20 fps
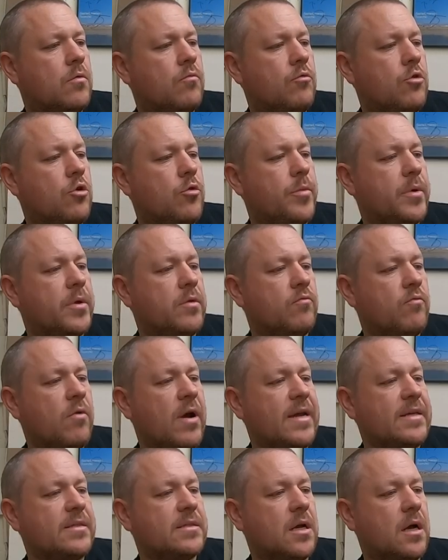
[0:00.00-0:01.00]
Ruben,
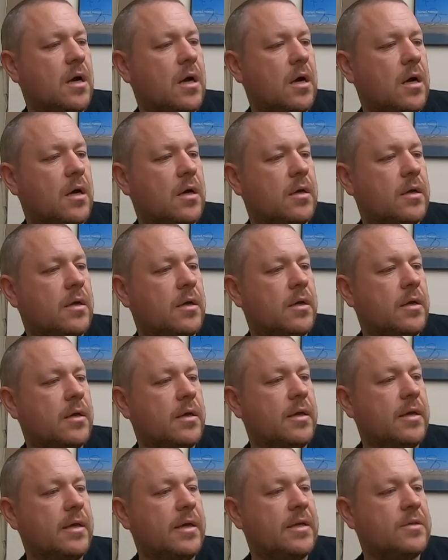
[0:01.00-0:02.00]
race car
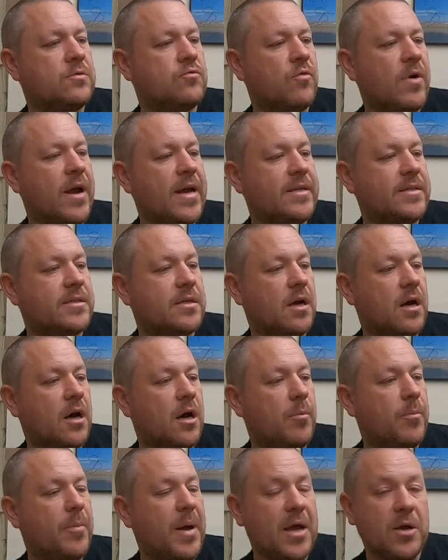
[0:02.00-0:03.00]
is race
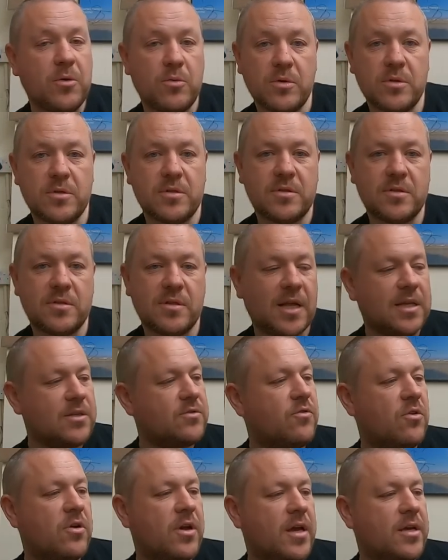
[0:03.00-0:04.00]
car backwards.
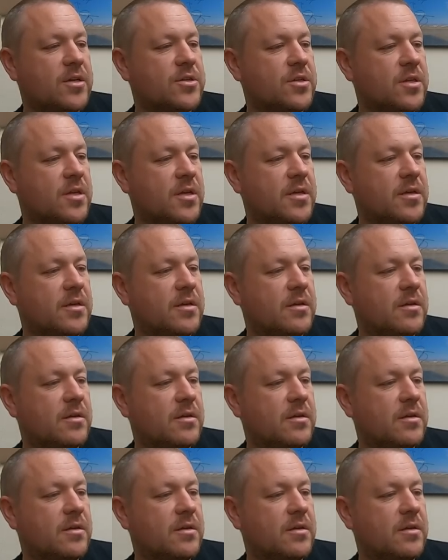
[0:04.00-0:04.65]
That's right, actually.